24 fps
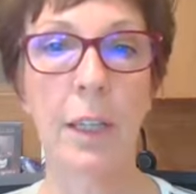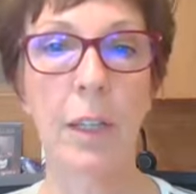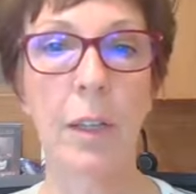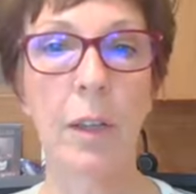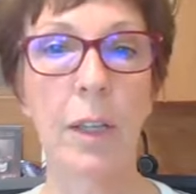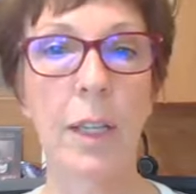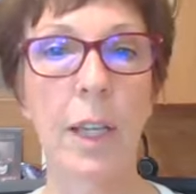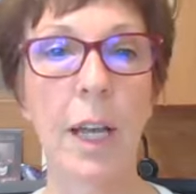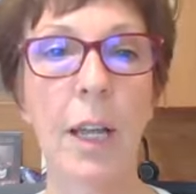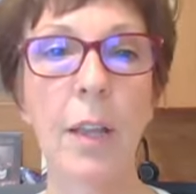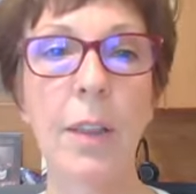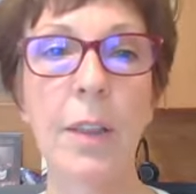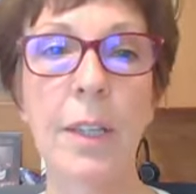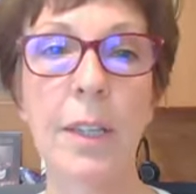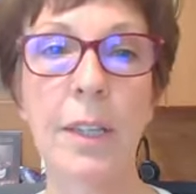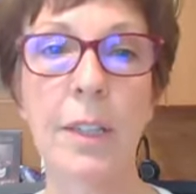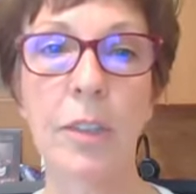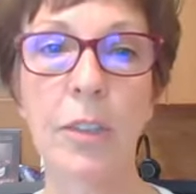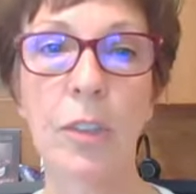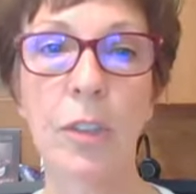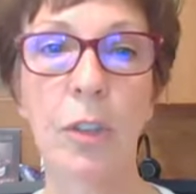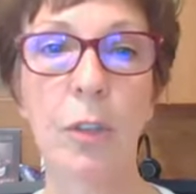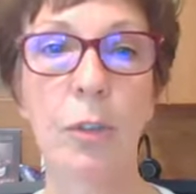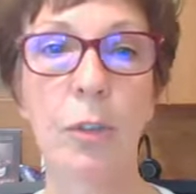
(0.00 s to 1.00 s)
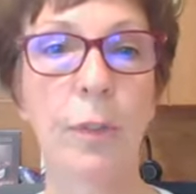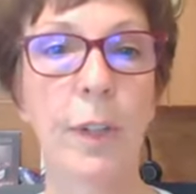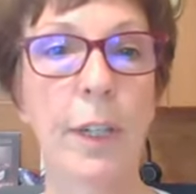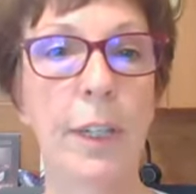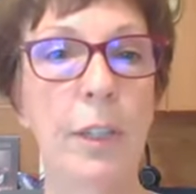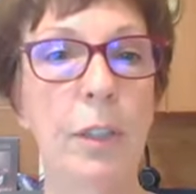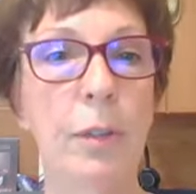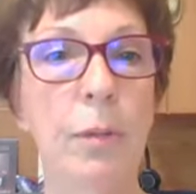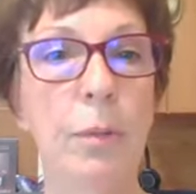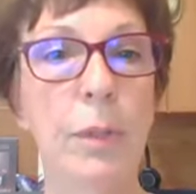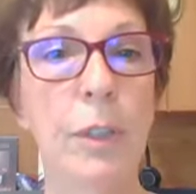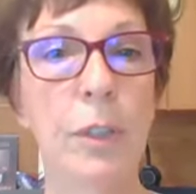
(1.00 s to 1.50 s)
Click on this and you'll
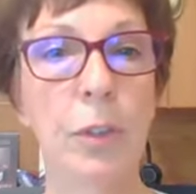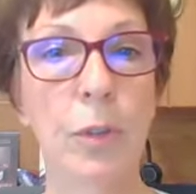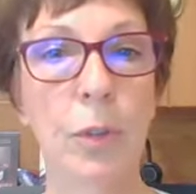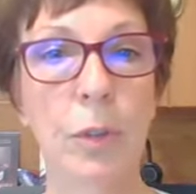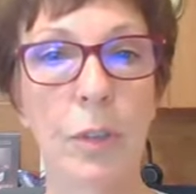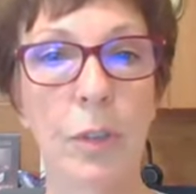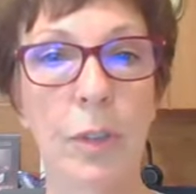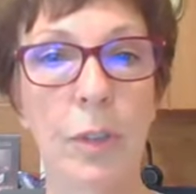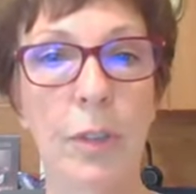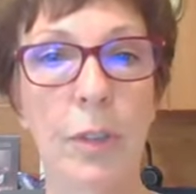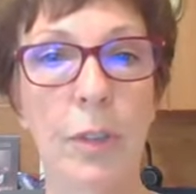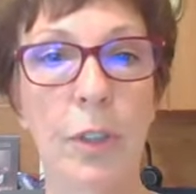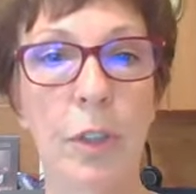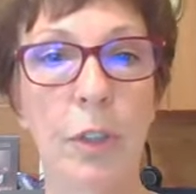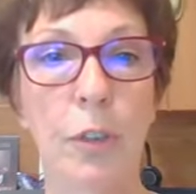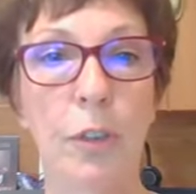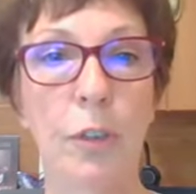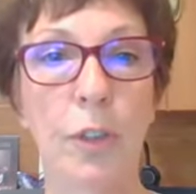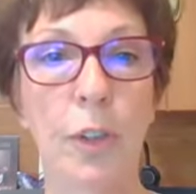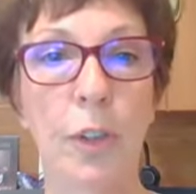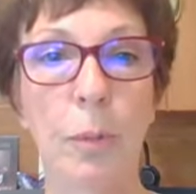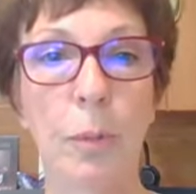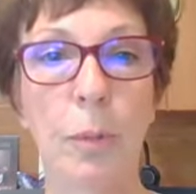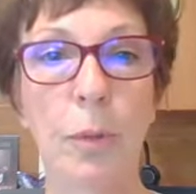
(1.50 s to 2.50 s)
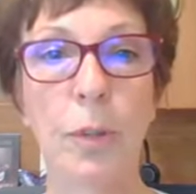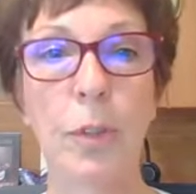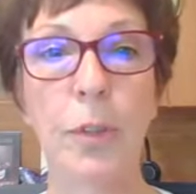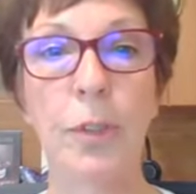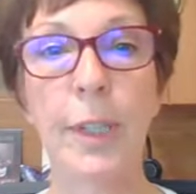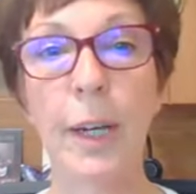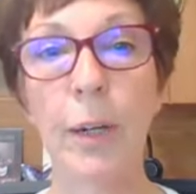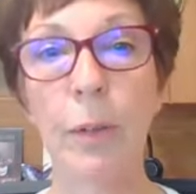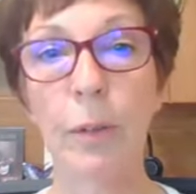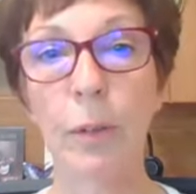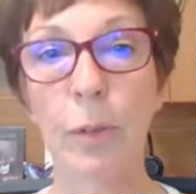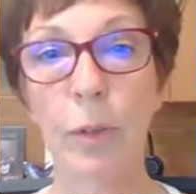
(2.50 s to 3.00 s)
find the resources that are available to
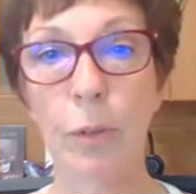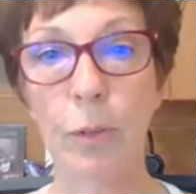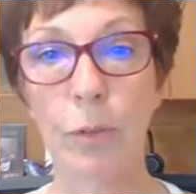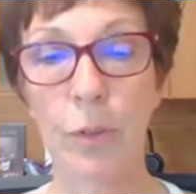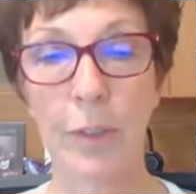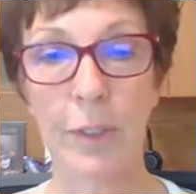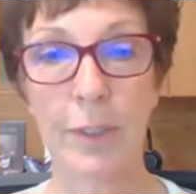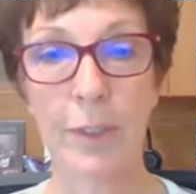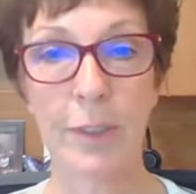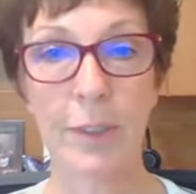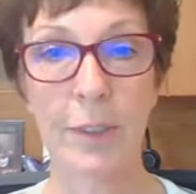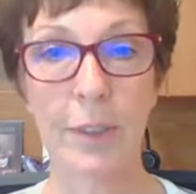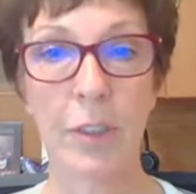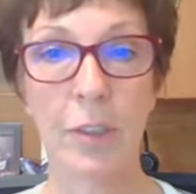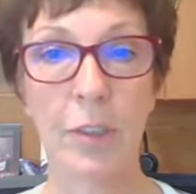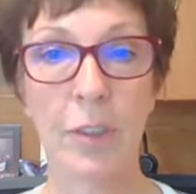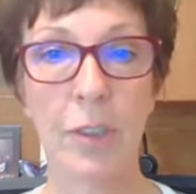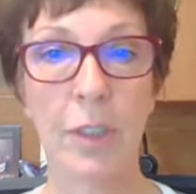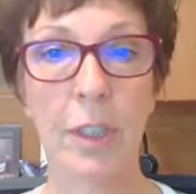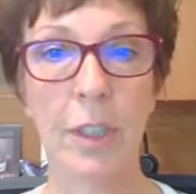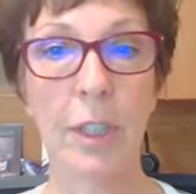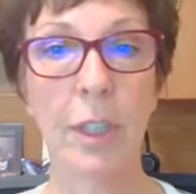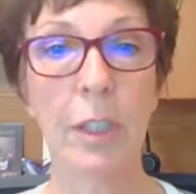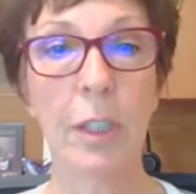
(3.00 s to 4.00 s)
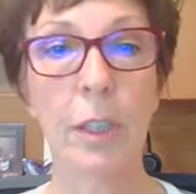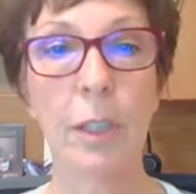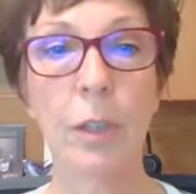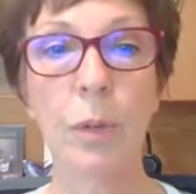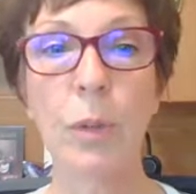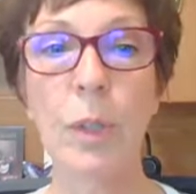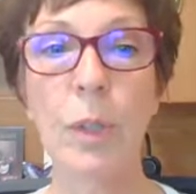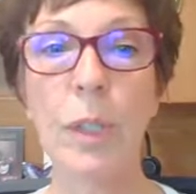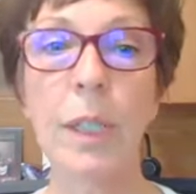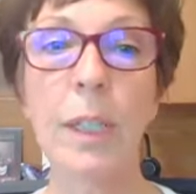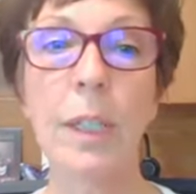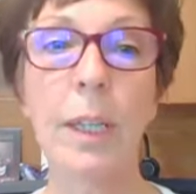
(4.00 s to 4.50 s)
download for this session,
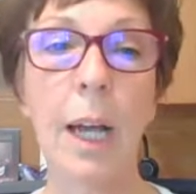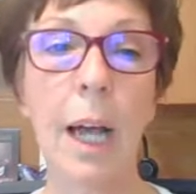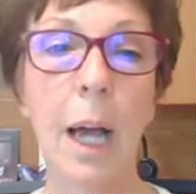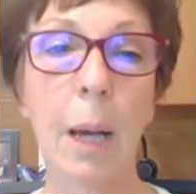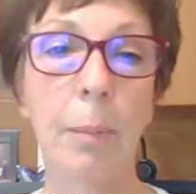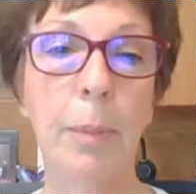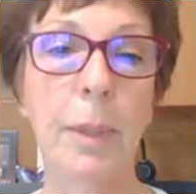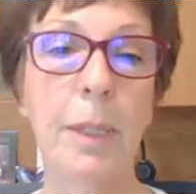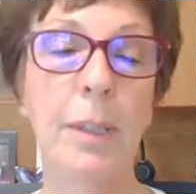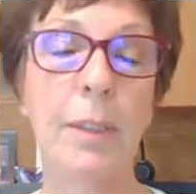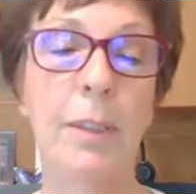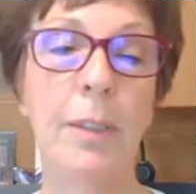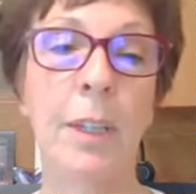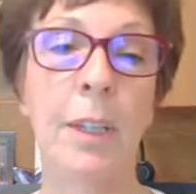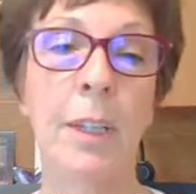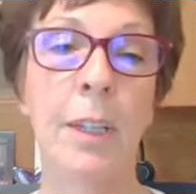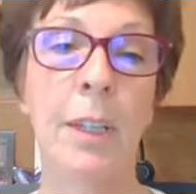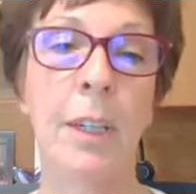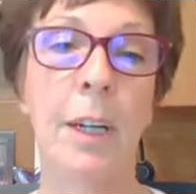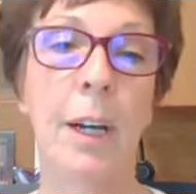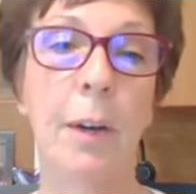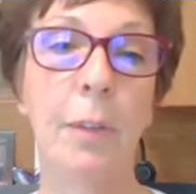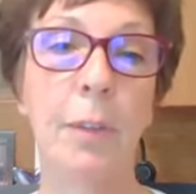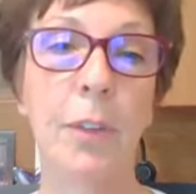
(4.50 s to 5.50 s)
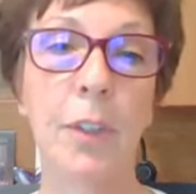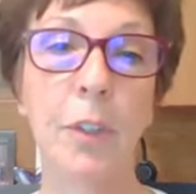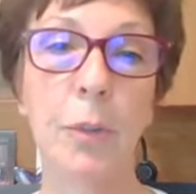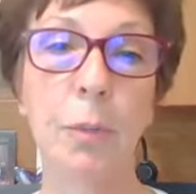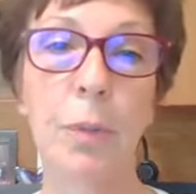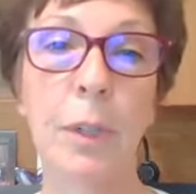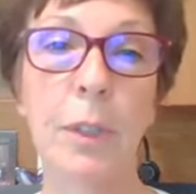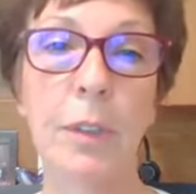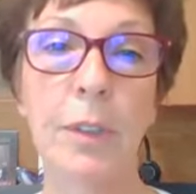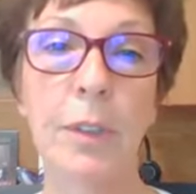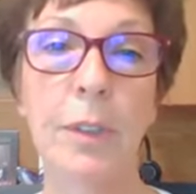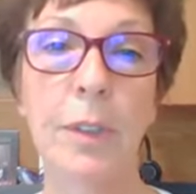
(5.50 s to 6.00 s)
including copies of this
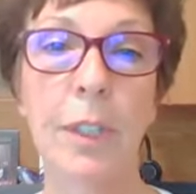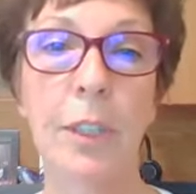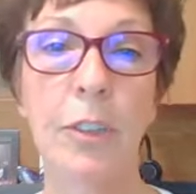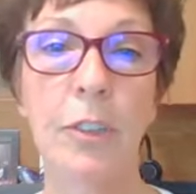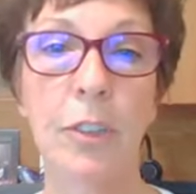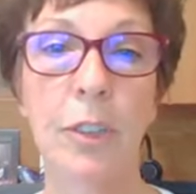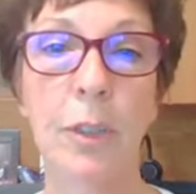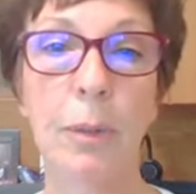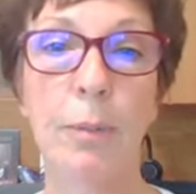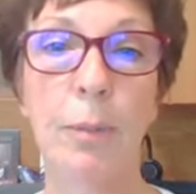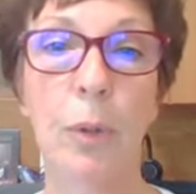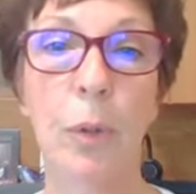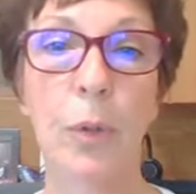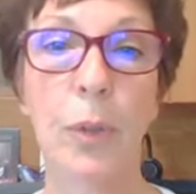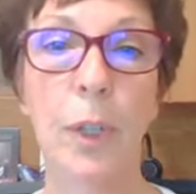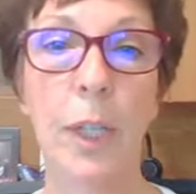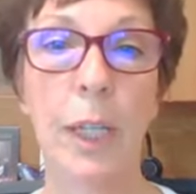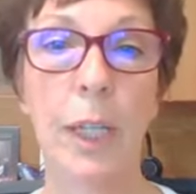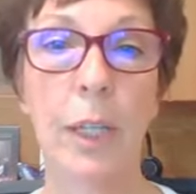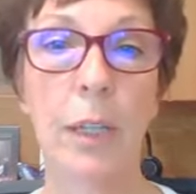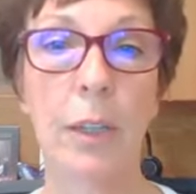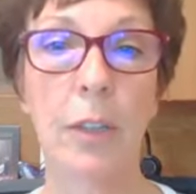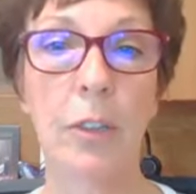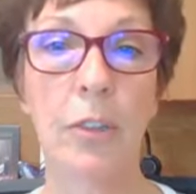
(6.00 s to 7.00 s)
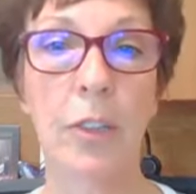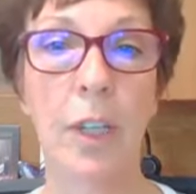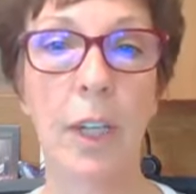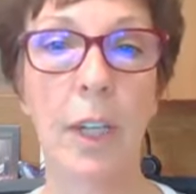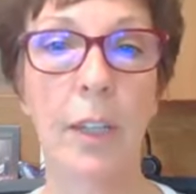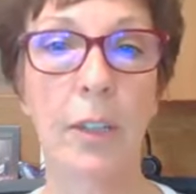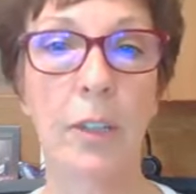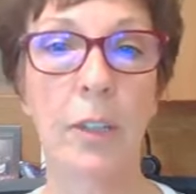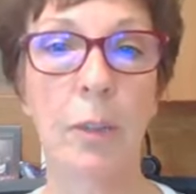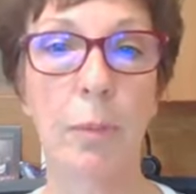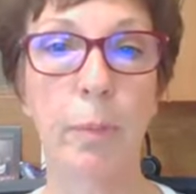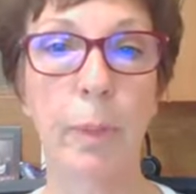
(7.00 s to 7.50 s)
presentation in both English
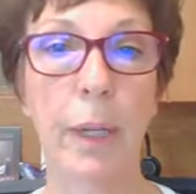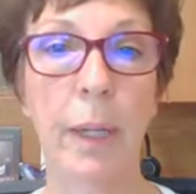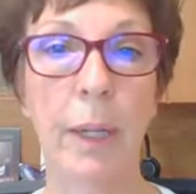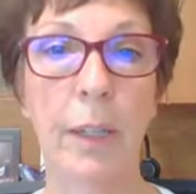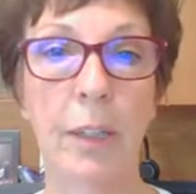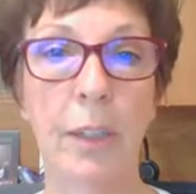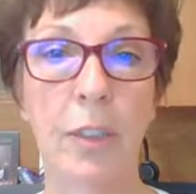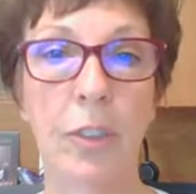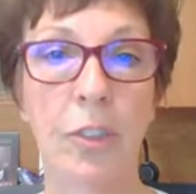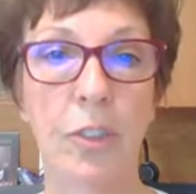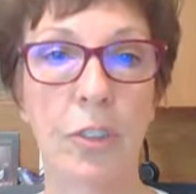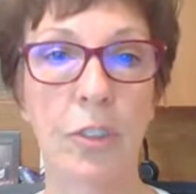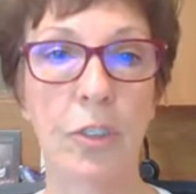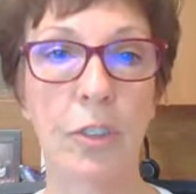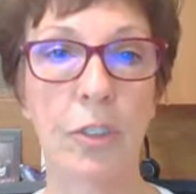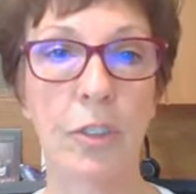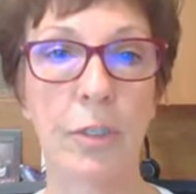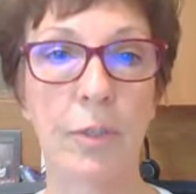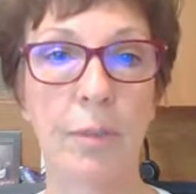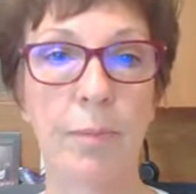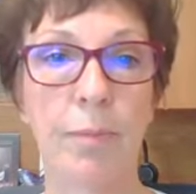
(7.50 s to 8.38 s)
and Spanish.